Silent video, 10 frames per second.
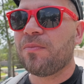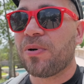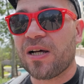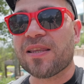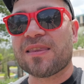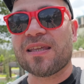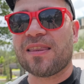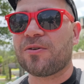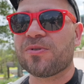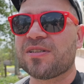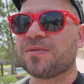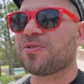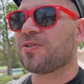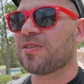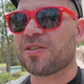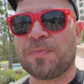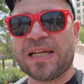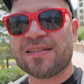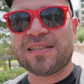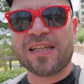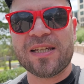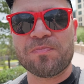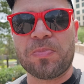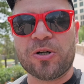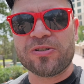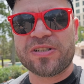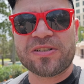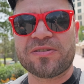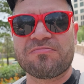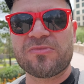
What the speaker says: But there was some sort of spicy burnt